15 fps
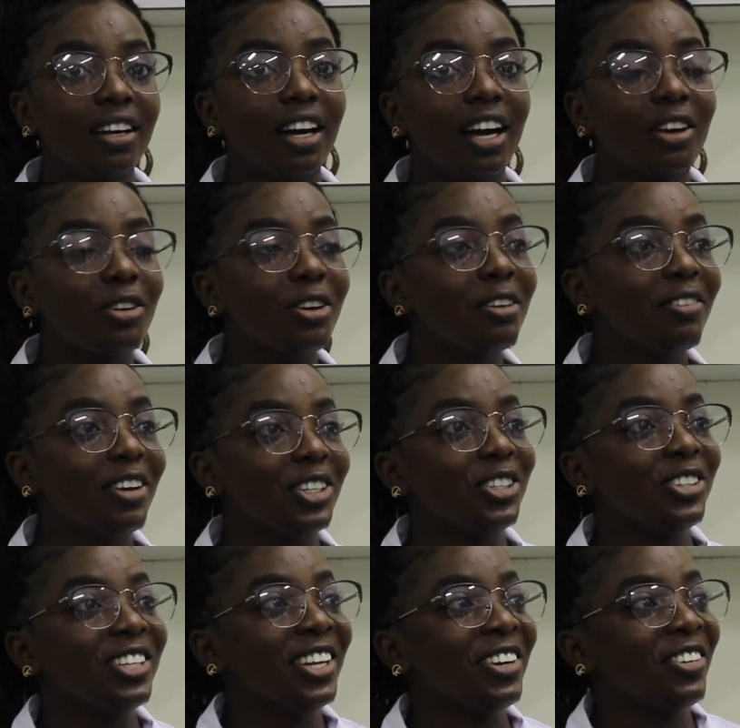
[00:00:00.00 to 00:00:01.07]
I don't know if I
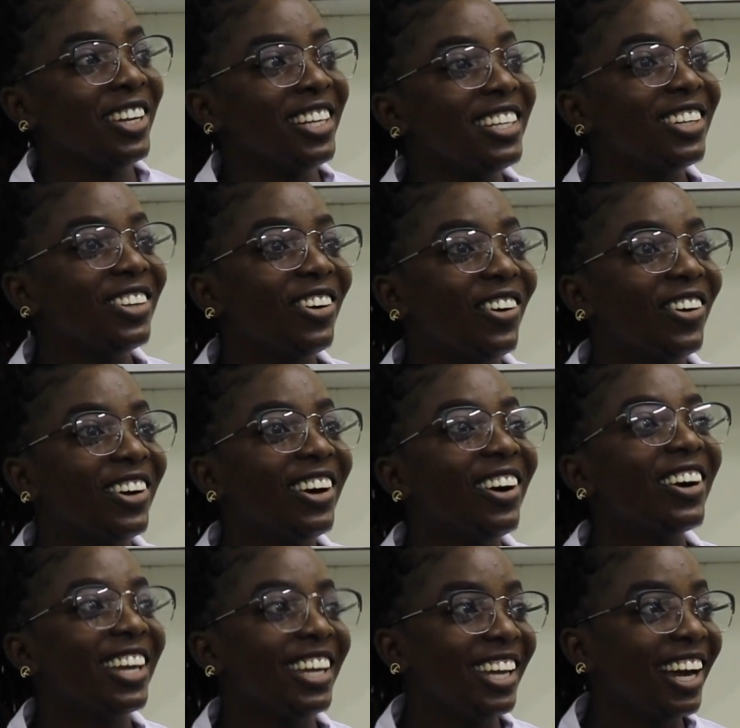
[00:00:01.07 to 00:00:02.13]
should narrate it or,
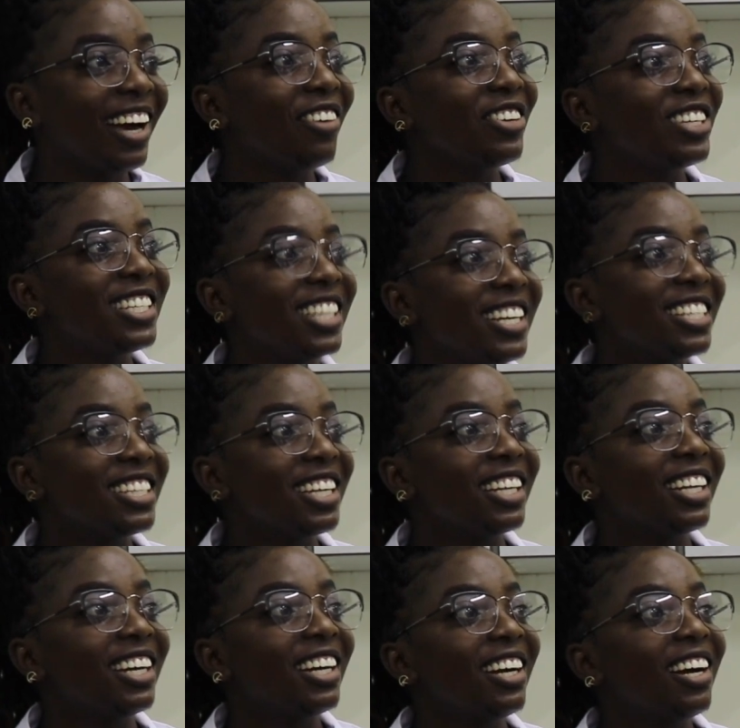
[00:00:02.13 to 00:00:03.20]
which says that